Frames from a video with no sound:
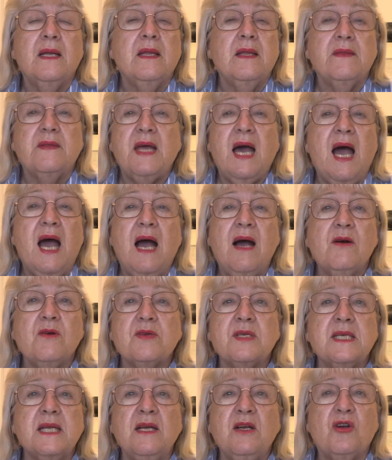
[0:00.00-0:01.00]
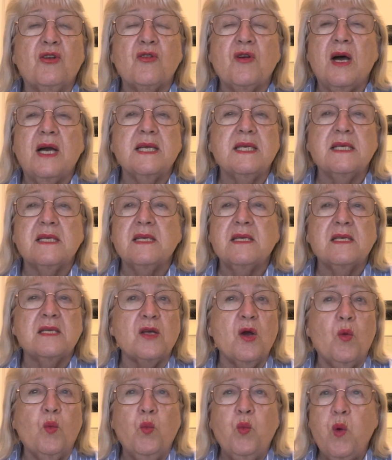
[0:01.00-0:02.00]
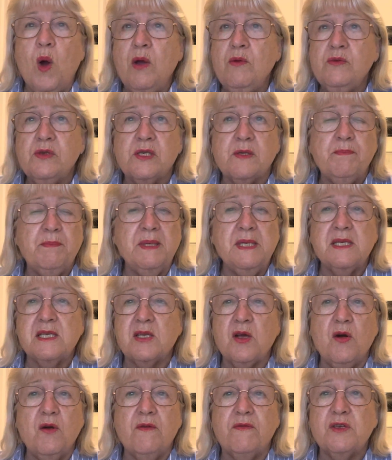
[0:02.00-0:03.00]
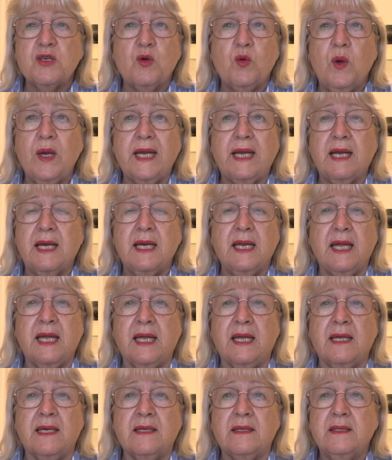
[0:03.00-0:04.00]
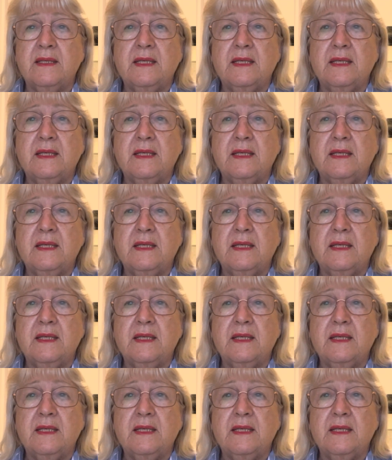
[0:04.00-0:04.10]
The housing crisis won't be solved quickly.